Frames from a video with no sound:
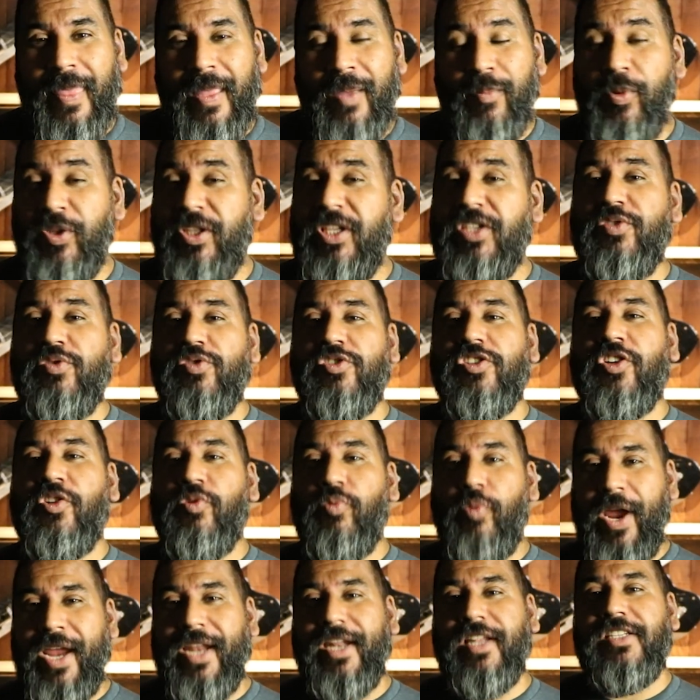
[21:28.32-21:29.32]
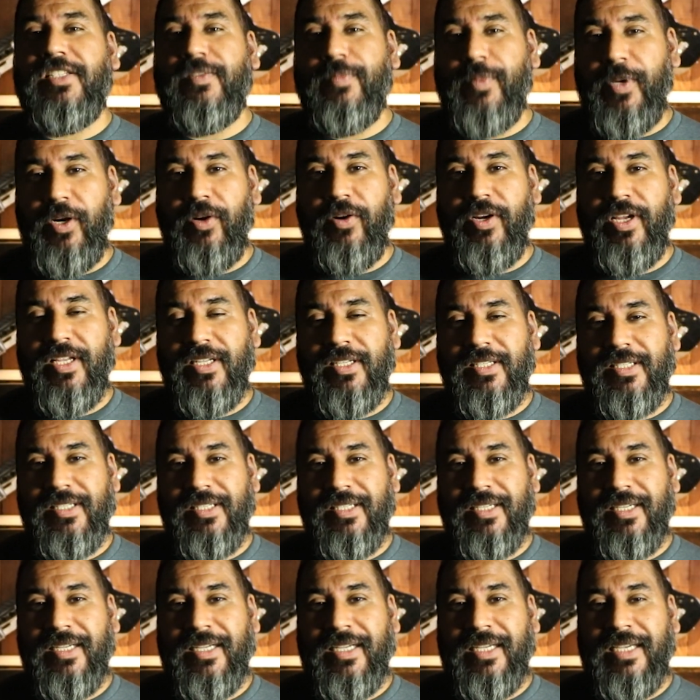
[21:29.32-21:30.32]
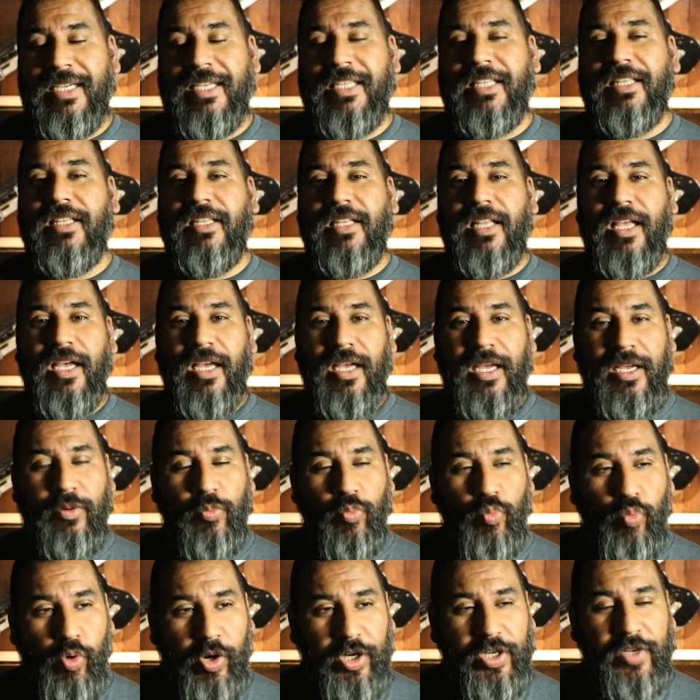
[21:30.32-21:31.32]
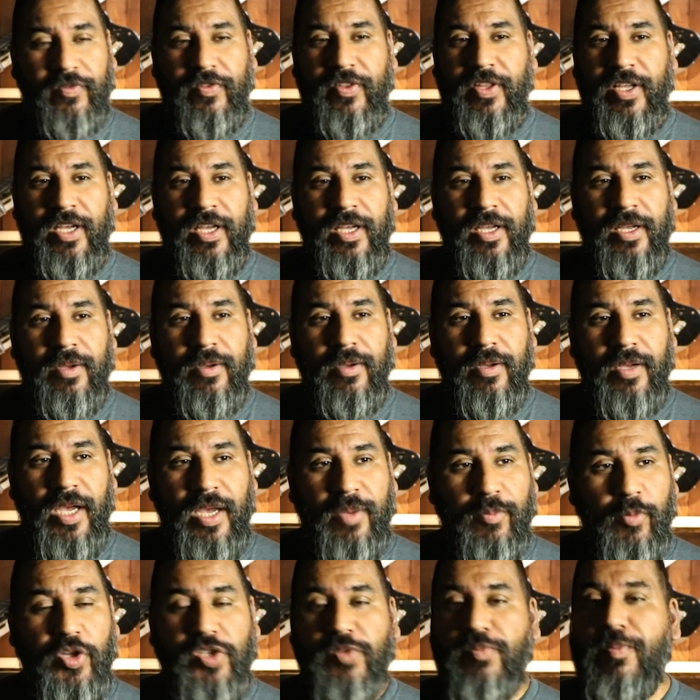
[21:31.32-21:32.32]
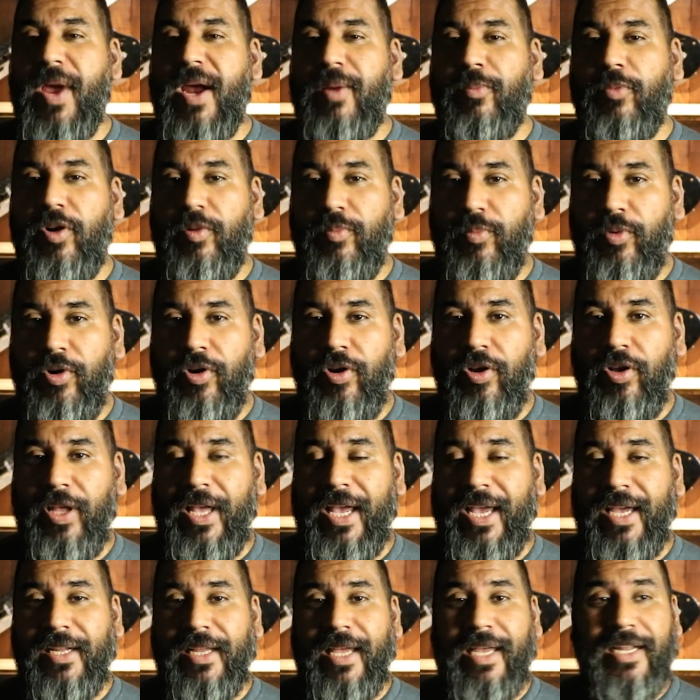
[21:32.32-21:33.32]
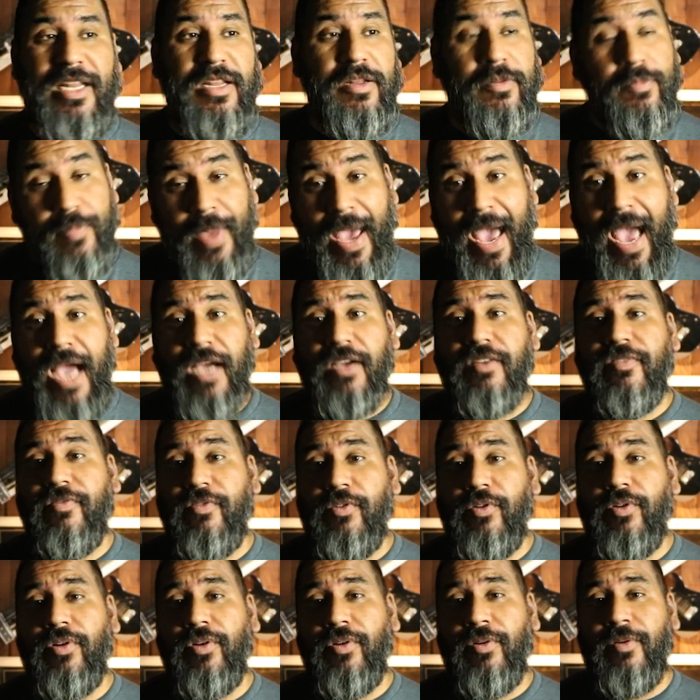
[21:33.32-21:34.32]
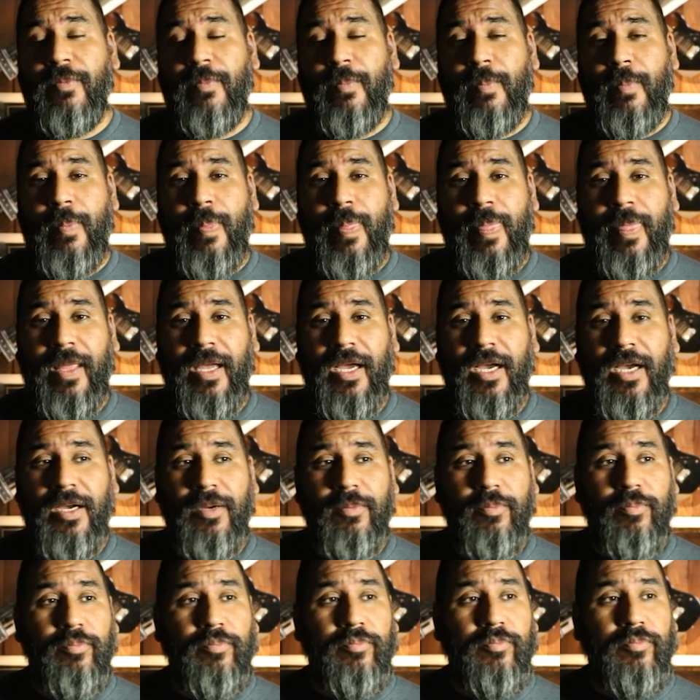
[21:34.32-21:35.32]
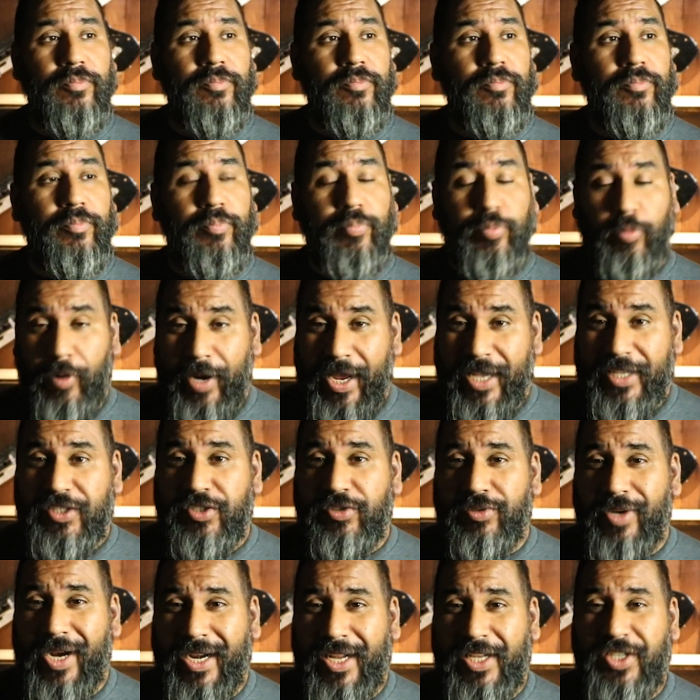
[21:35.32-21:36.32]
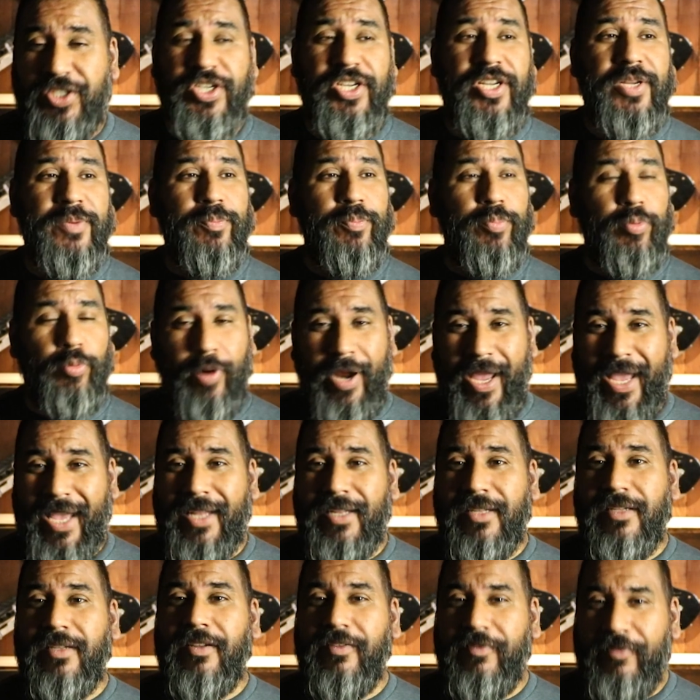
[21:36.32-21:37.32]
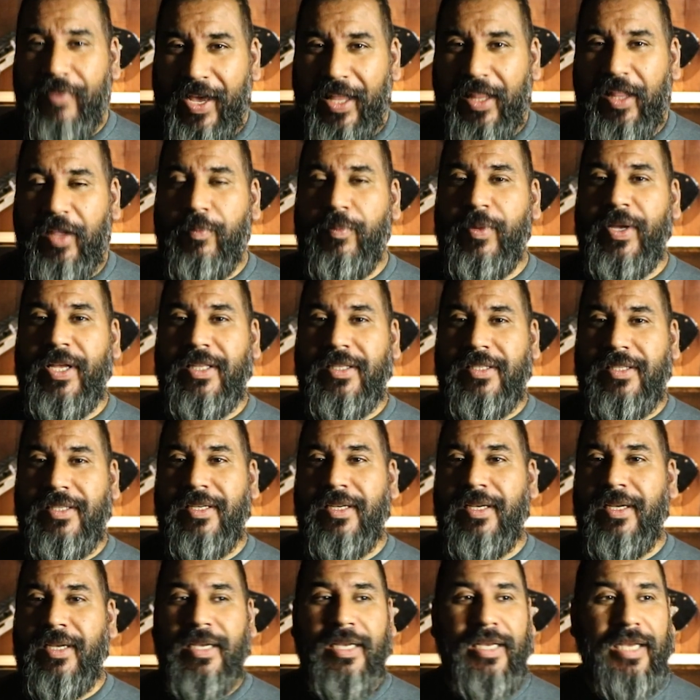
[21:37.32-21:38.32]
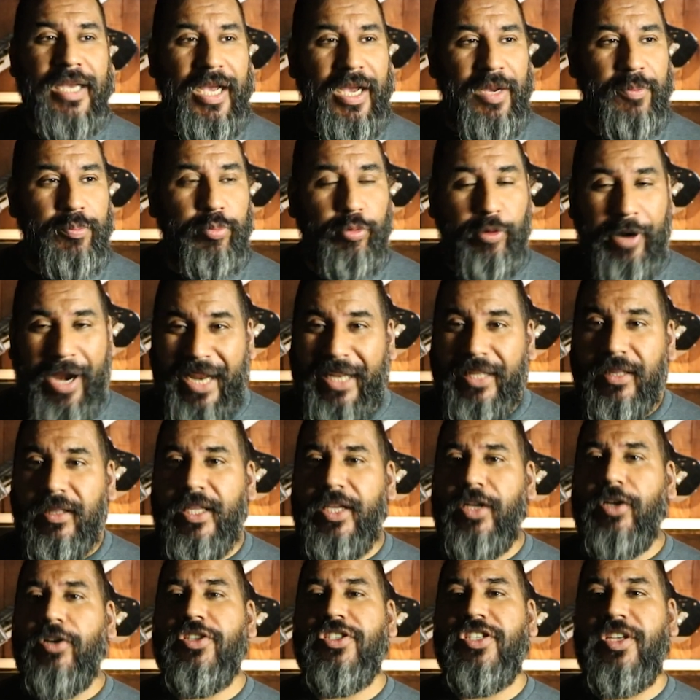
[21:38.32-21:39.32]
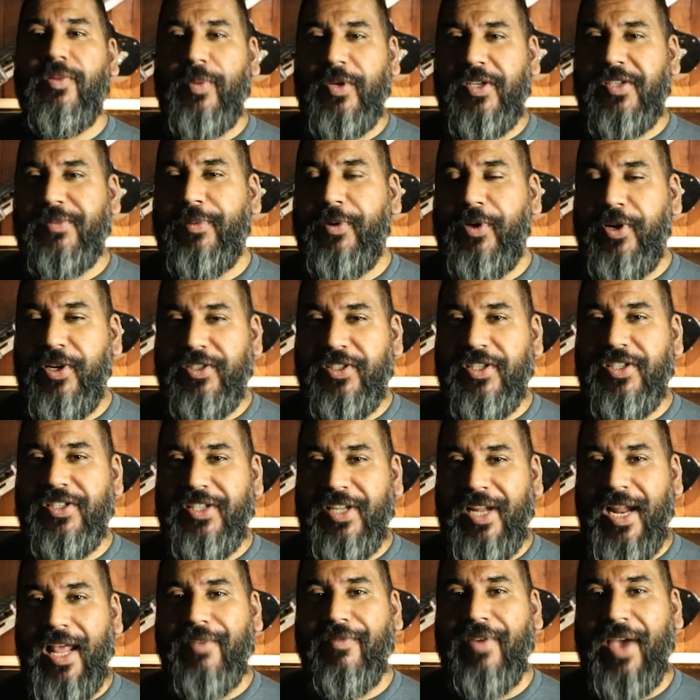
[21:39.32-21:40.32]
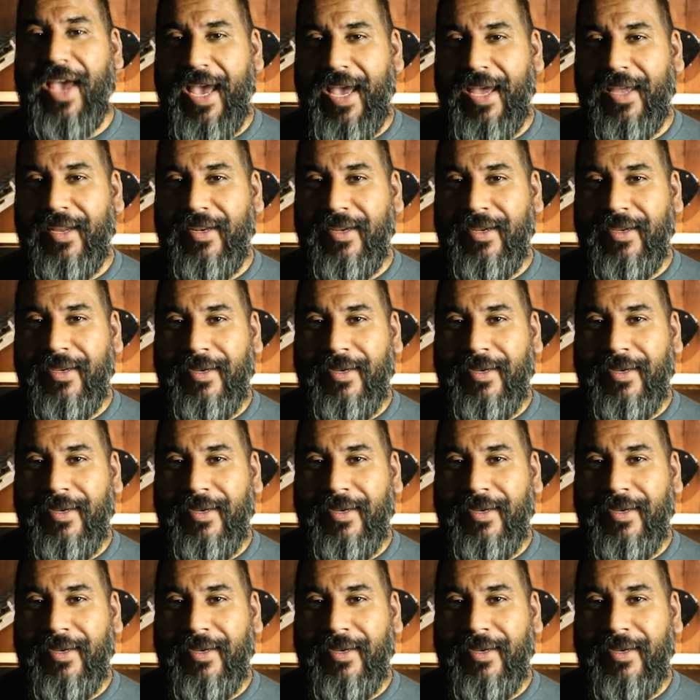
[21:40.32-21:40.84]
But this was a great experience. One of the most memorable and impactful brand strategy, brand development, brand leadership experiences that I've had.